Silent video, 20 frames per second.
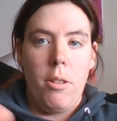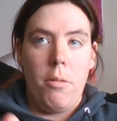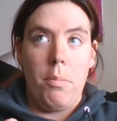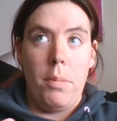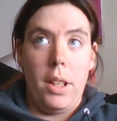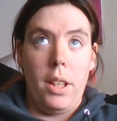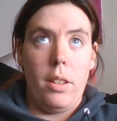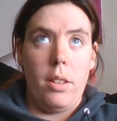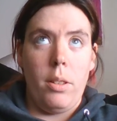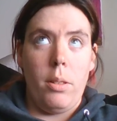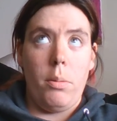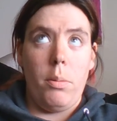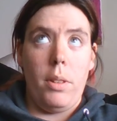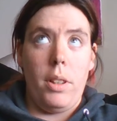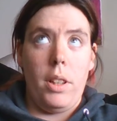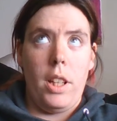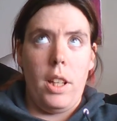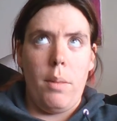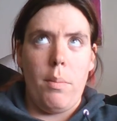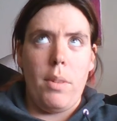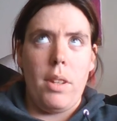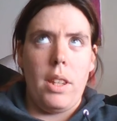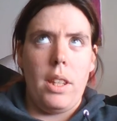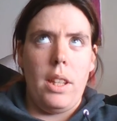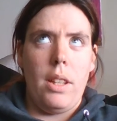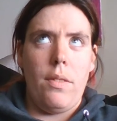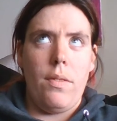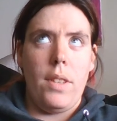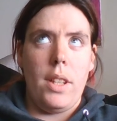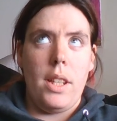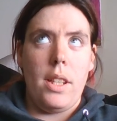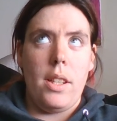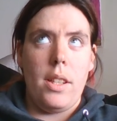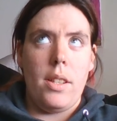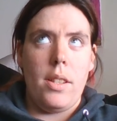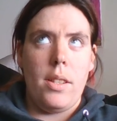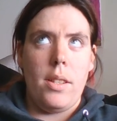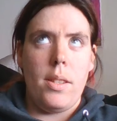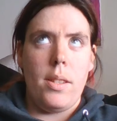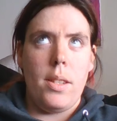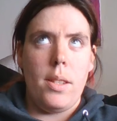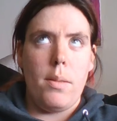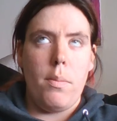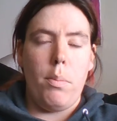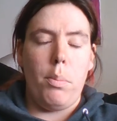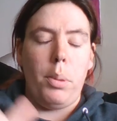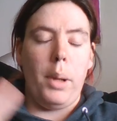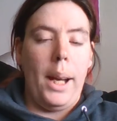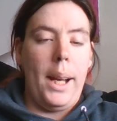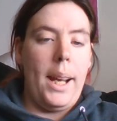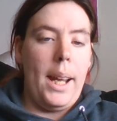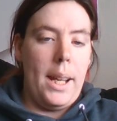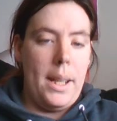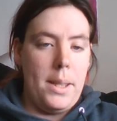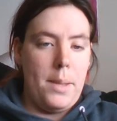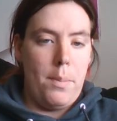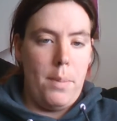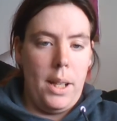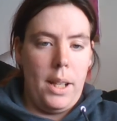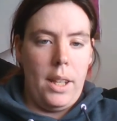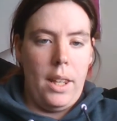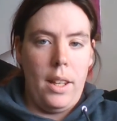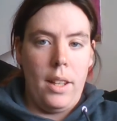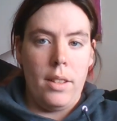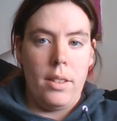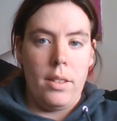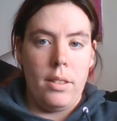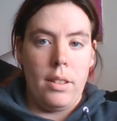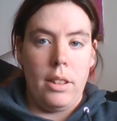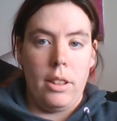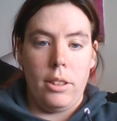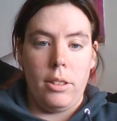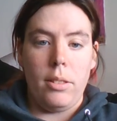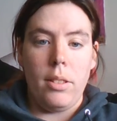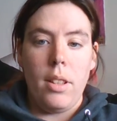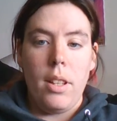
My other one I believe is Bright Ice Media still.